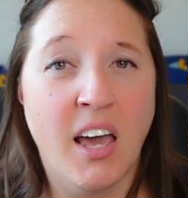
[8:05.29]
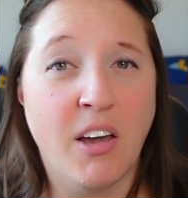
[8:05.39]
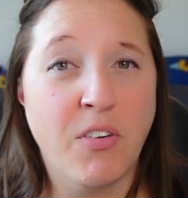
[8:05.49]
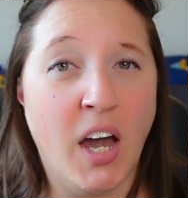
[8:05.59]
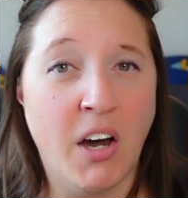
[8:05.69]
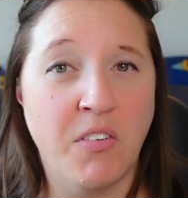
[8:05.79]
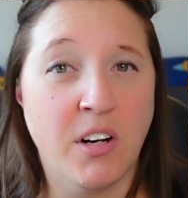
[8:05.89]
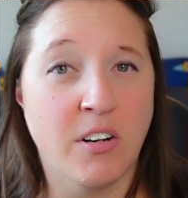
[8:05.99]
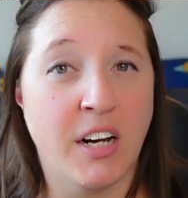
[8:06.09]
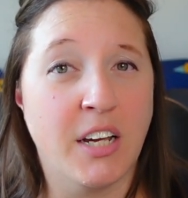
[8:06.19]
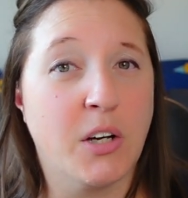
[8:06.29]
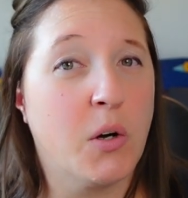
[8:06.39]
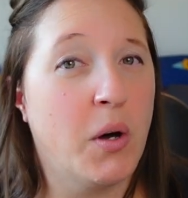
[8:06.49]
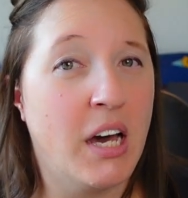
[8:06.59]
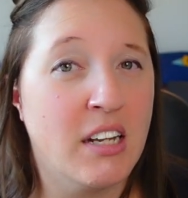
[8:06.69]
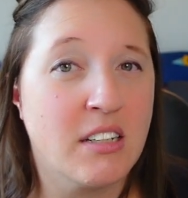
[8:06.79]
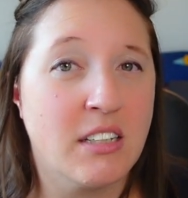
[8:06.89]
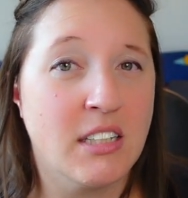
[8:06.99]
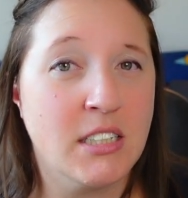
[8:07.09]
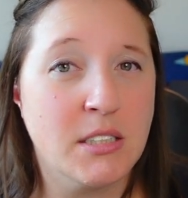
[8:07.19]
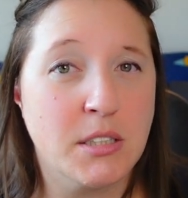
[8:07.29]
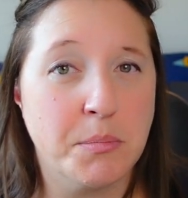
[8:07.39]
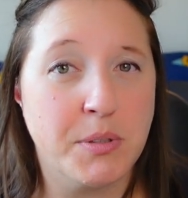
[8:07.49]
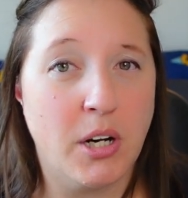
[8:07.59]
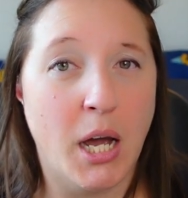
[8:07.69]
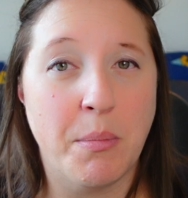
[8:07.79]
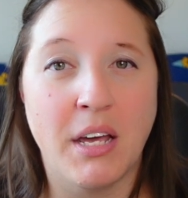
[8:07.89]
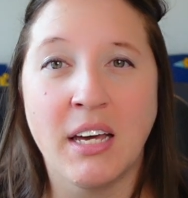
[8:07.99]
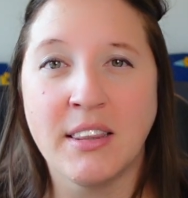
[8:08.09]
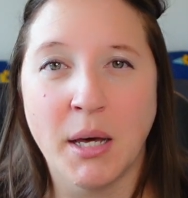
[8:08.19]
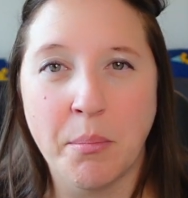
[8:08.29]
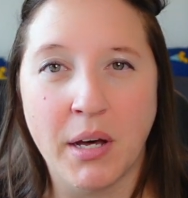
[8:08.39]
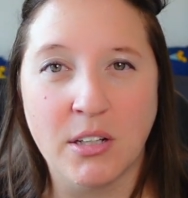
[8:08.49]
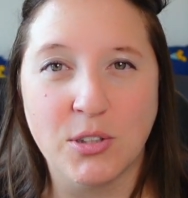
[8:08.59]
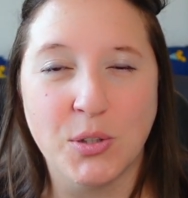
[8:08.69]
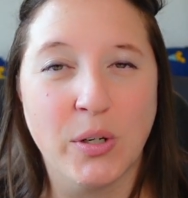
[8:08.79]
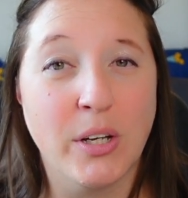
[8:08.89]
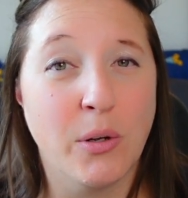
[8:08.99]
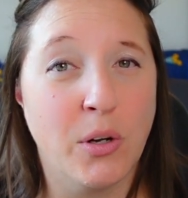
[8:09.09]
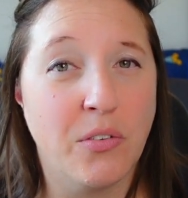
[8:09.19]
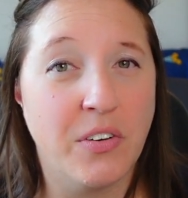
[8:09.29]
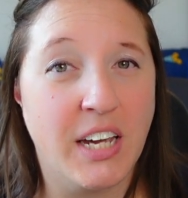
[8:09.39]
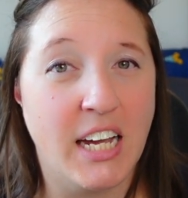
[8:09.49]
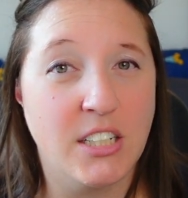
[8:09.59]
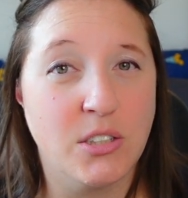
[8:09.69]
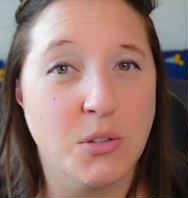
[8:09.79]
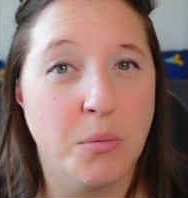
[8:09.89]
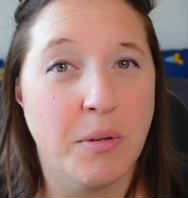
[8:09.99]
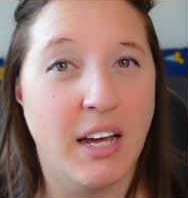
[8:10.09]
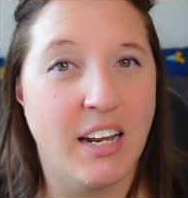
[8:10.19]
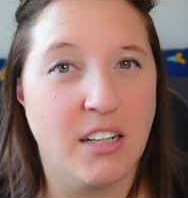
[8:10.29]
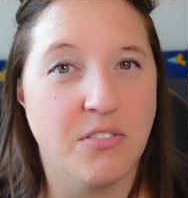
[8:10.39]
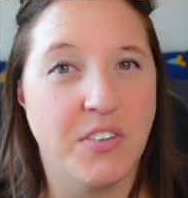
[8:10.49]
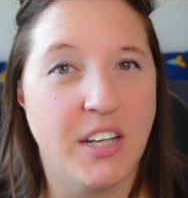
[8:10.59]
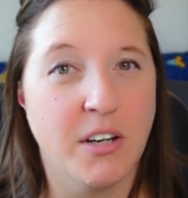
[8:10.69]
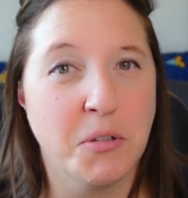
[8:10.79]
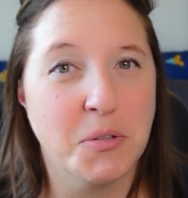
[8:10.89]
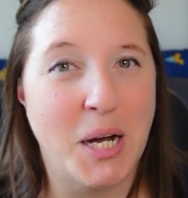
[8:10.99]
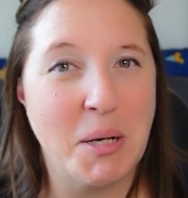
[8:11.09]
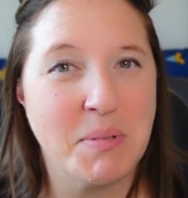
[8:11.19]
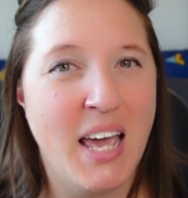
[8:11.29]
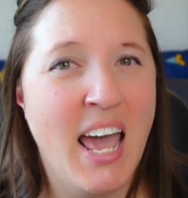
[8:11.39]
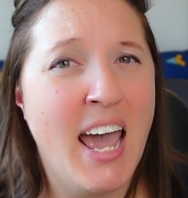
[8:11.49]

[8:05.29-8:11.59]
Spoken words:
If you haven't already, go ahead, click subscribe and hit that bell so you get notifications when that next video drops,